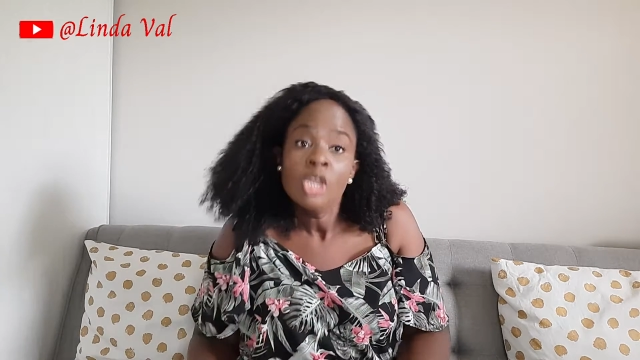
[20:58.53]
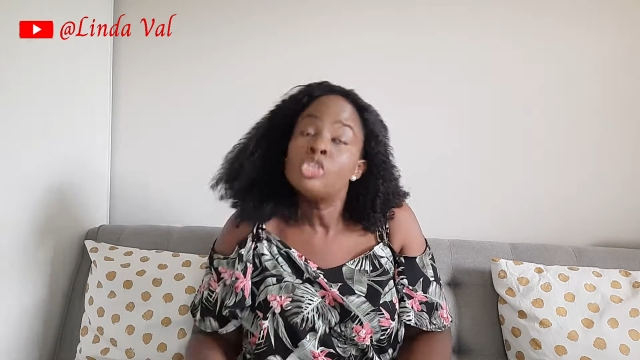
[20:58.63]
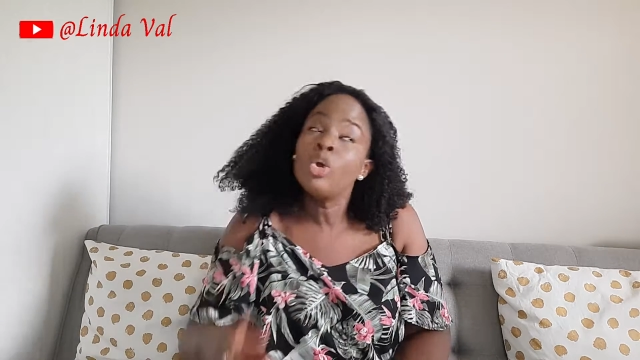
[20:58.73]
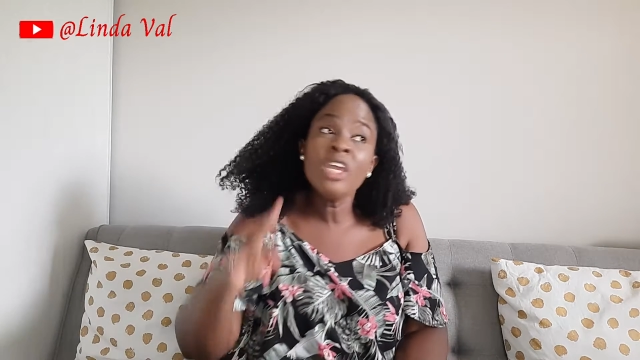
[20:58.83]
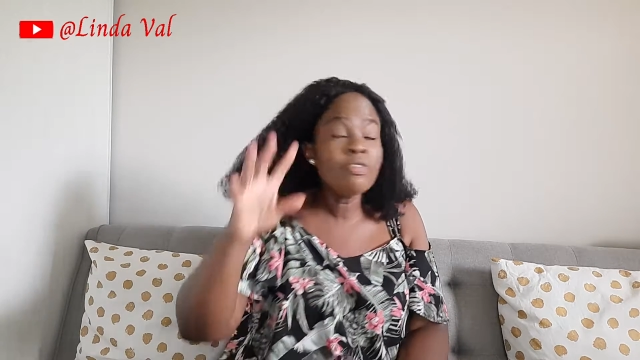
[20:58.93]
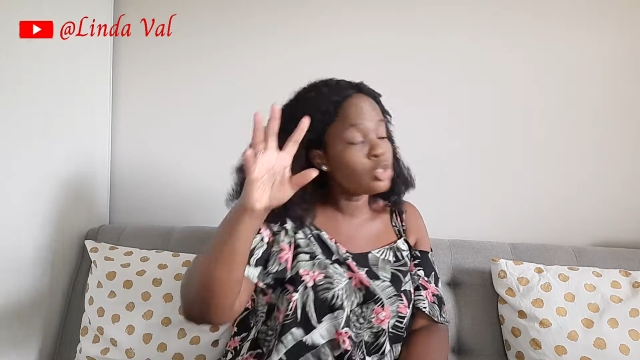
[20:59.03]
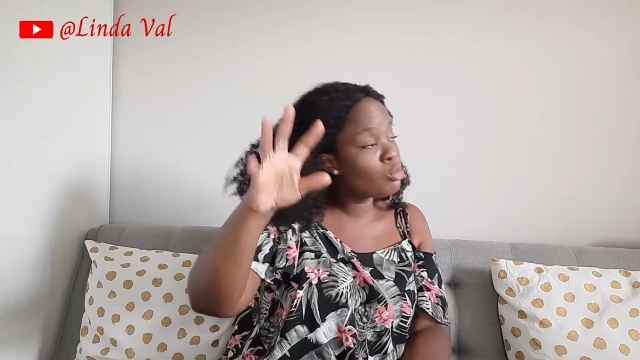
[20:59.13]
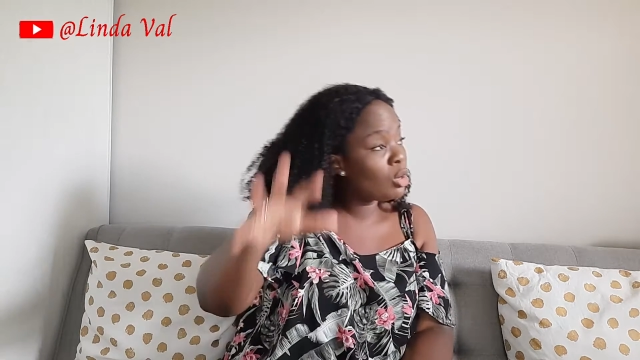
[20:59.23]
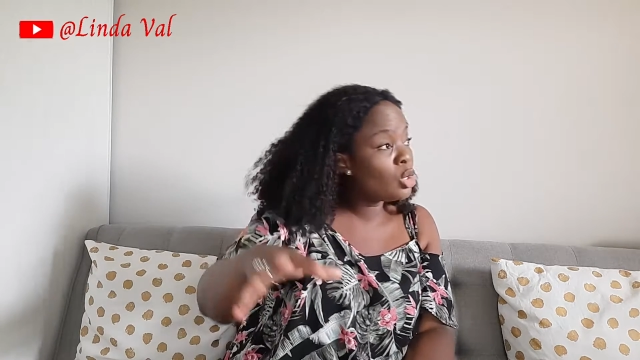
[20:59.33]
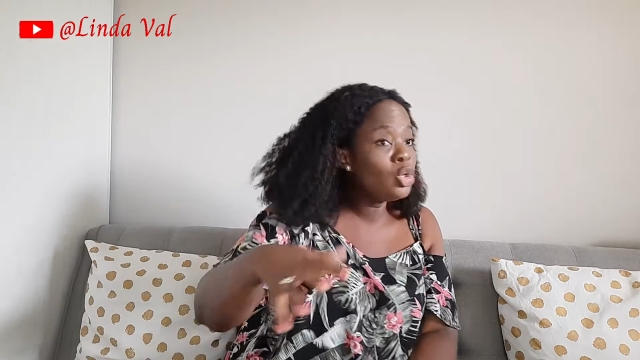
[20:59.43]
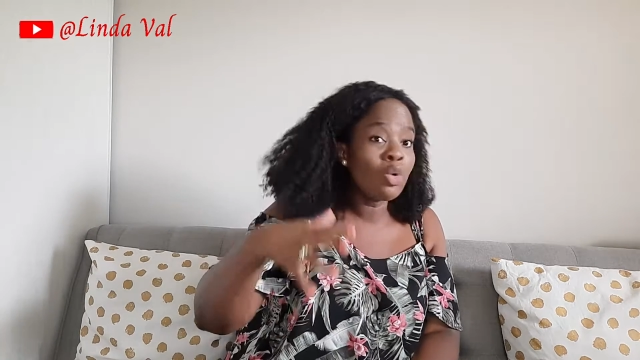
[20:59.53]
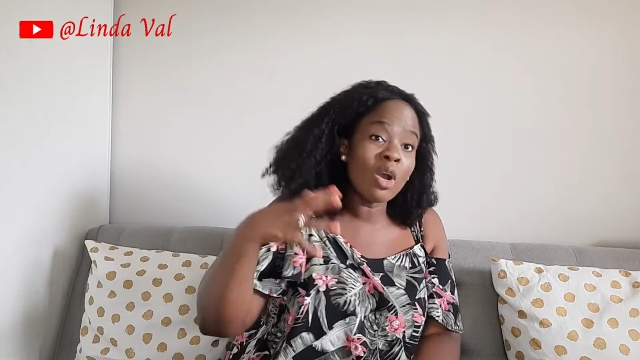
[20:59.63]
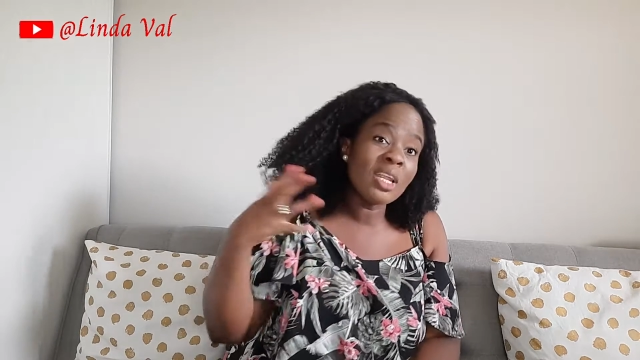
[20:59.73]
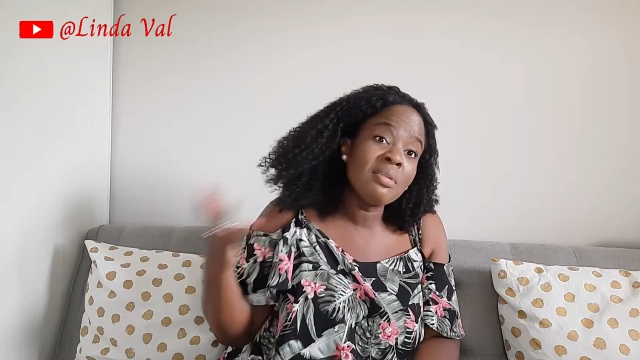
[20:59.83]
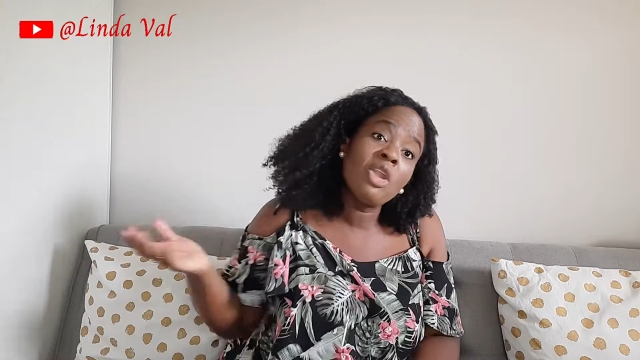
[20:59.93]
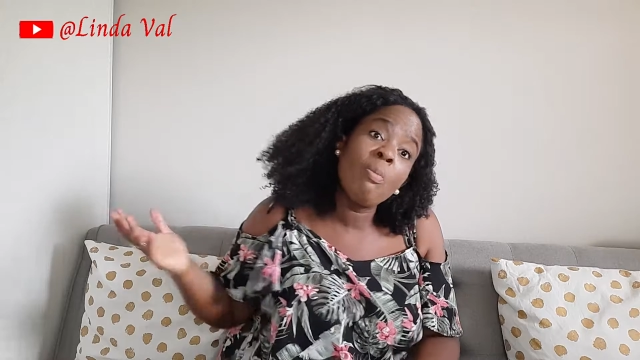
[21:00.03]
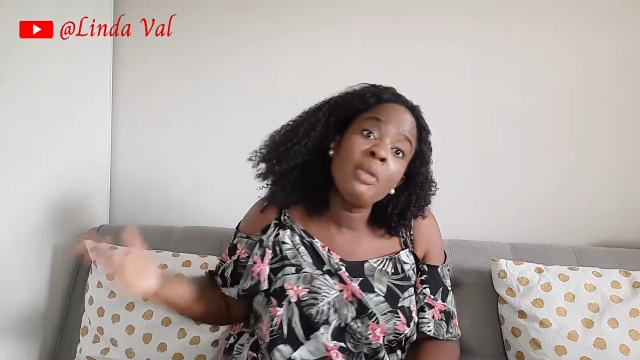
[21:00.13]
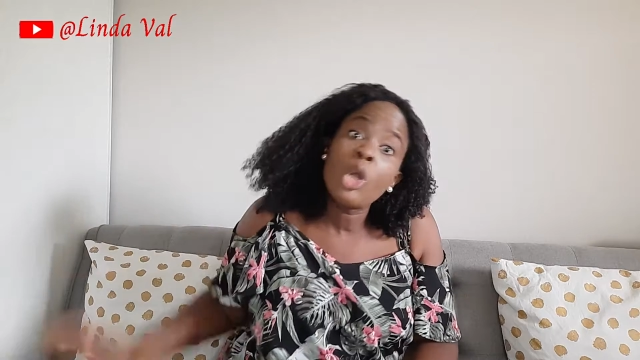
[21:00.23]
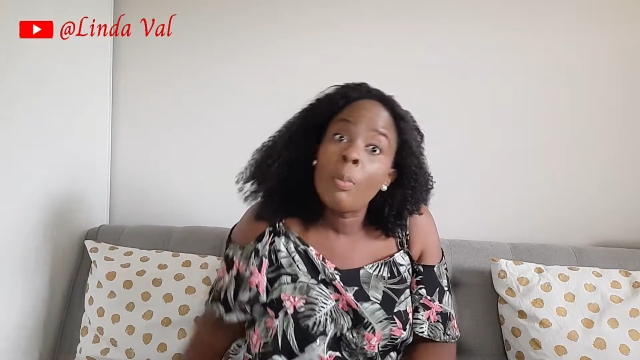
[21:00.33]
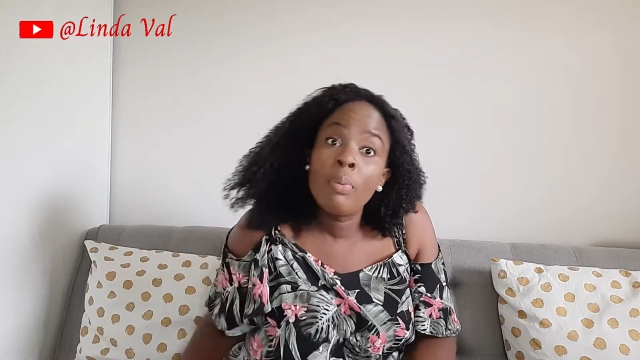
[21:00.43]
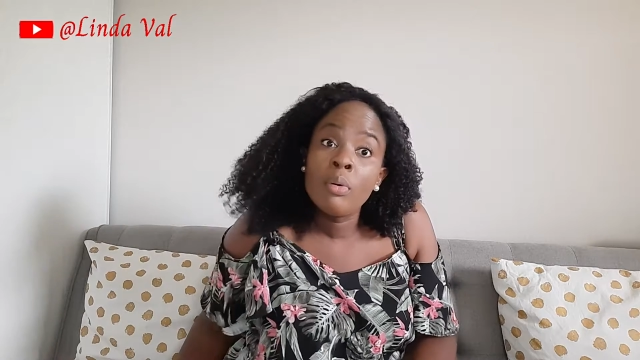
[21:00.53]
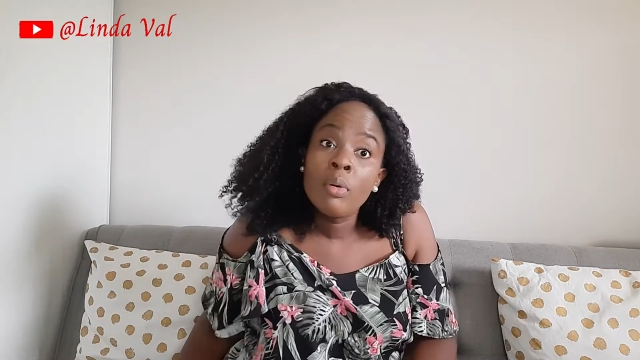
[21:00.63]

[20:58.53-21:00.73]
So if tomorrow you call and they don't pick up,